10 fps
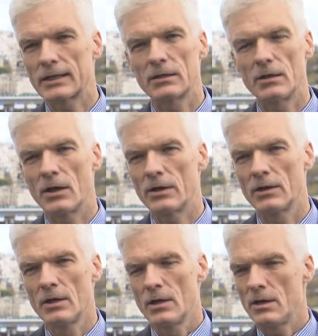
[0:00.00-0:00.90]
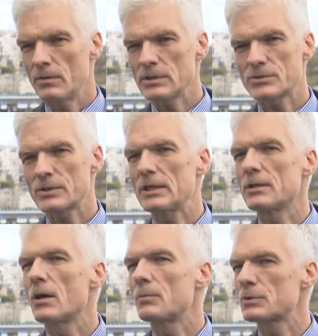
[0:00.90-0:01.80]
and learn what's really
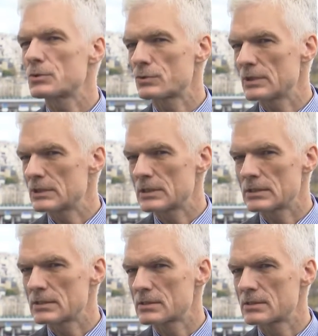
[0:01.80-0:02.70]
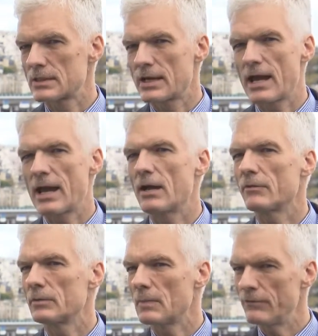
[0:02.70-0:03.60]
the opportunities that I
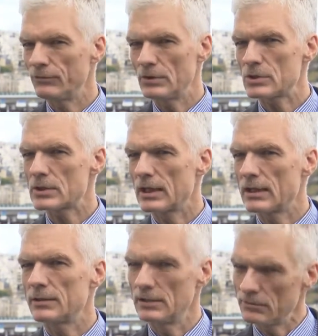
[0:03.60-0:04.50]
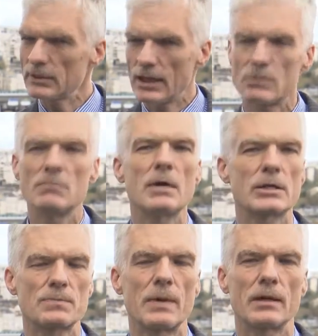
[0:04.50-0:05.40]
have in my future. And I think we can do
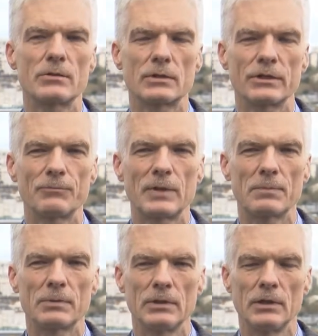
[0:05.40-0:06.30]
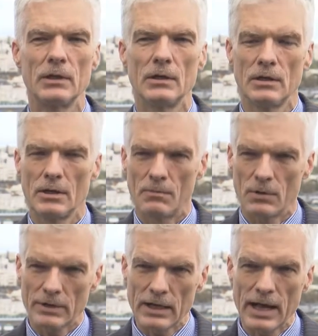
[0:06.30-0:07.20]
much better to give people
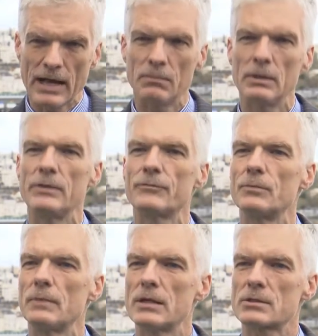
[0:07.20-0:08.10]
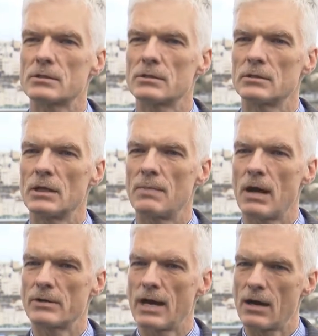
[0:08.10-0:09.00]
more reliable information
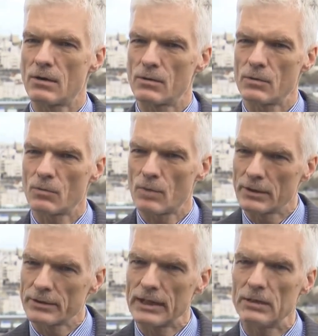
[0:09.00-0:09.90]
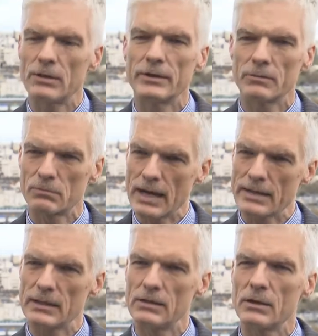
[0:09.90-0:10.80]
about how what they learn and where
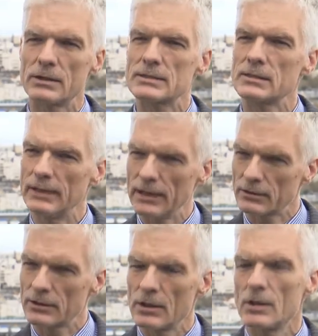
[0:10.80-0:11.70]
they learn is linked